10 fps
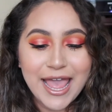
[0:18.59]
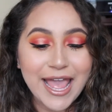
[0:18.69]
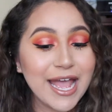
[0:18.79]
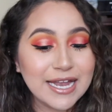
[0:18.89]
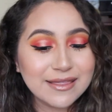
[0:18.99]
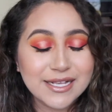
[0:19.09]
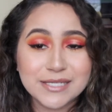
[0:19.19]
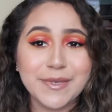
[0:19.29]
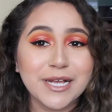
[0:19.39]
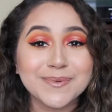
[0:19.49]
and
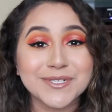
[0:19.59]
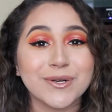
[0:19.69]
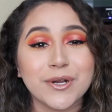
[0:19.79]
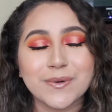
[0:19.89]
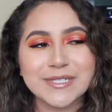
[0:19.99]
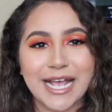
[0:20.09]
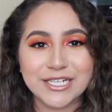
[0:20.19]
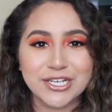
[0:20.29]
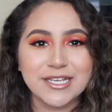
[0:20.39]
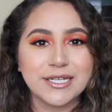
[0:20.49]
this makeup tutorial was
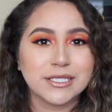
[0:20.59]
actually